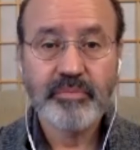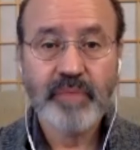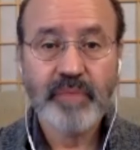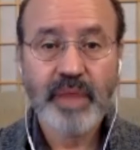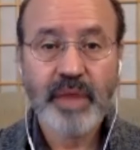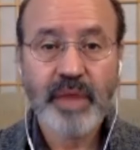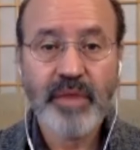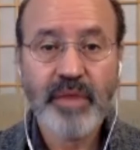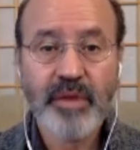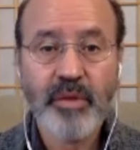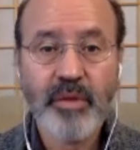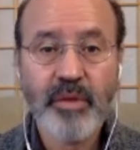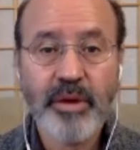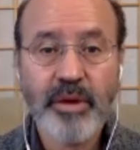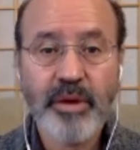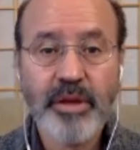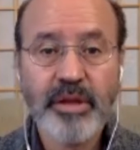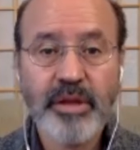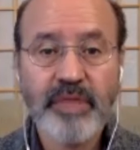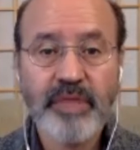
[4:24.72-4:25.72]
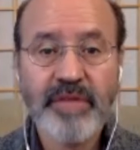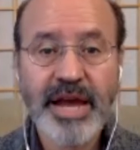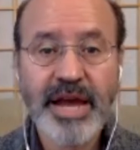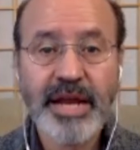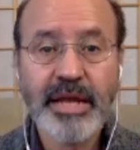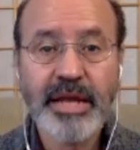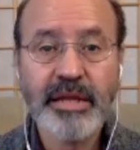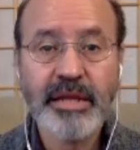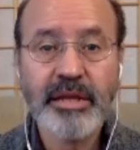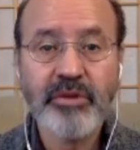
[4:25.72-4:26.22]
And the awareness of that
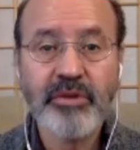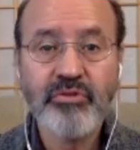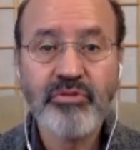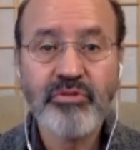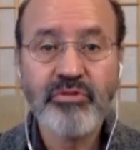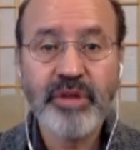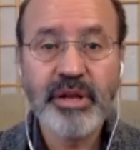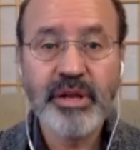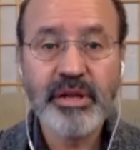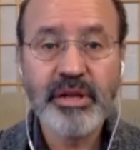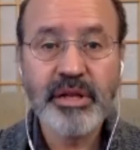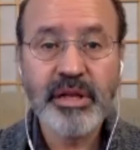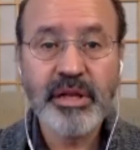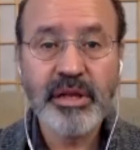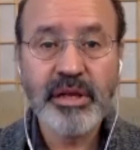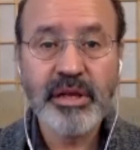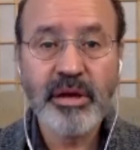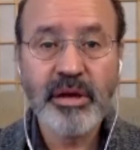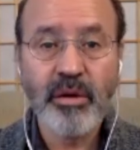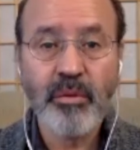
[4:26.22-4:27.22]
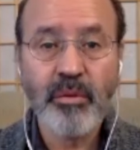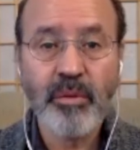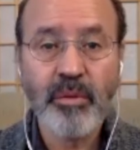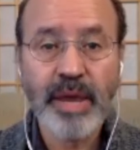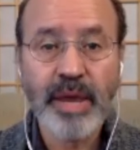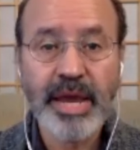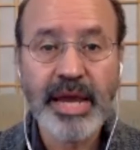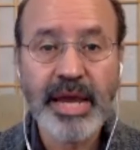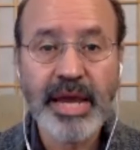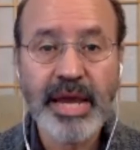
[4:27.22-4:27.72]
is intrinsically
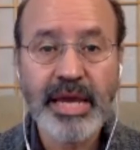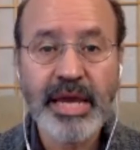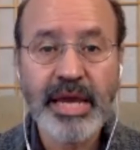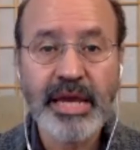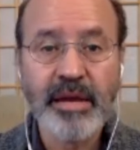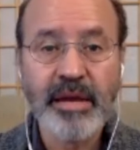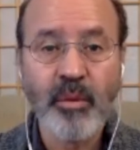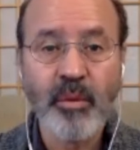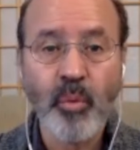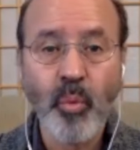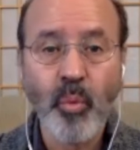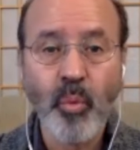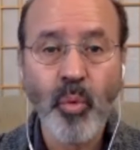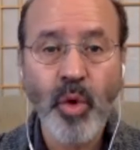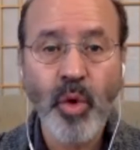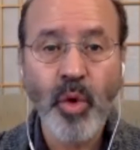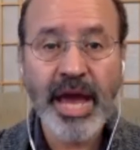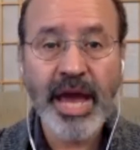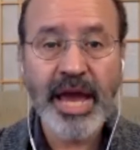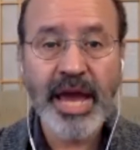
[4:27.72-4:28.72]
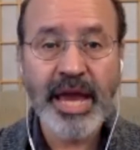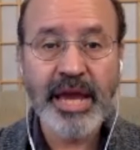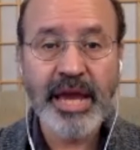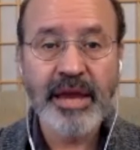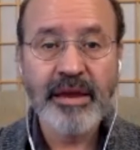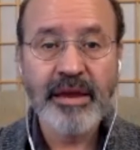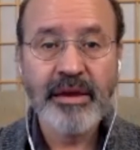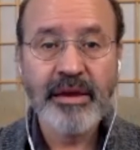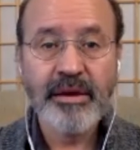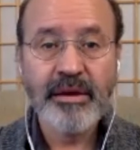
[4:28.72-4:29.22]
awake in a way
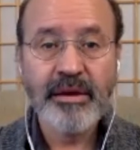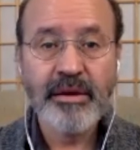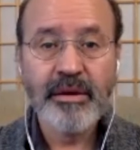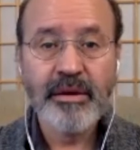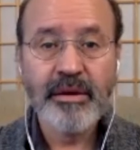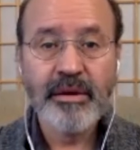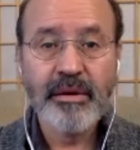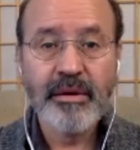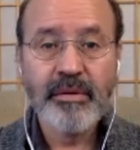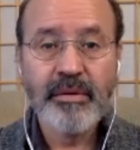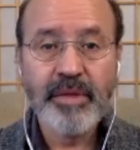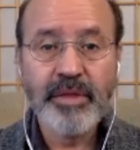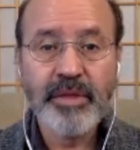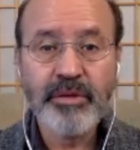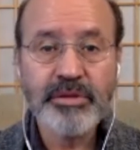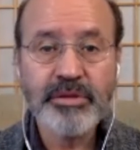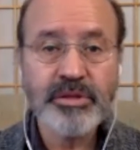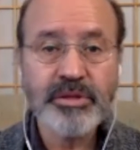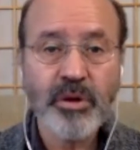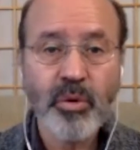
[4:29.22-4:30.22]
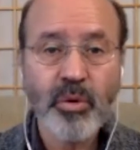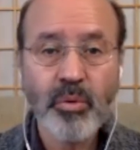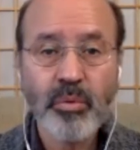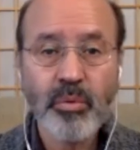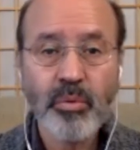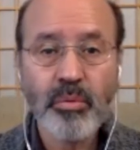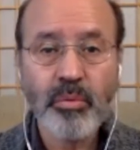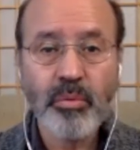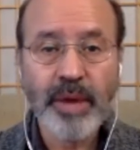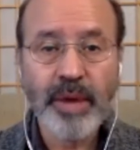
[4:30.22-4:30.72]
that there's no
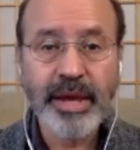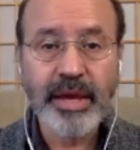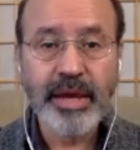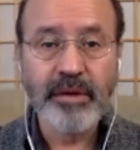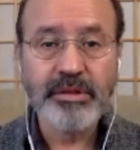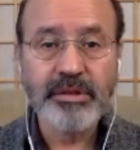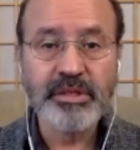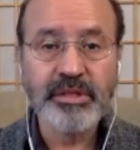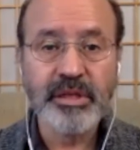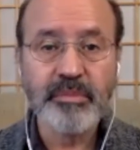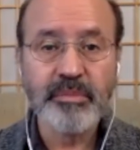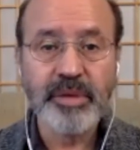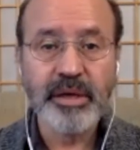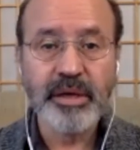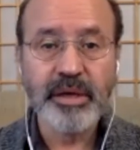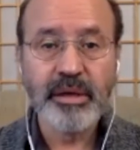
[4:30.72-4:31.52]
waking or sleeping.